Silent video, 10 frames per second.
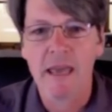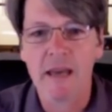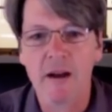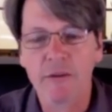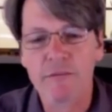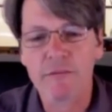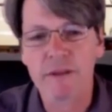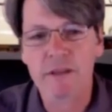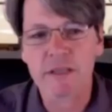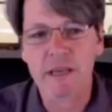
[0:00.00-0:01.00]
It also
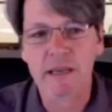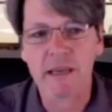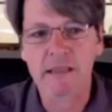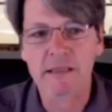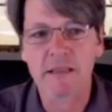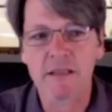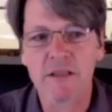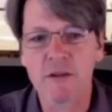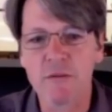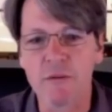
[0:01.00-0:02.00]
feels like it's the
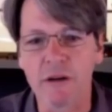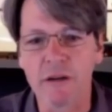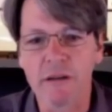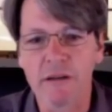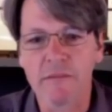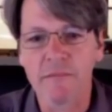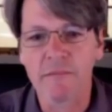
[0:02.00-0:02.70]
doer,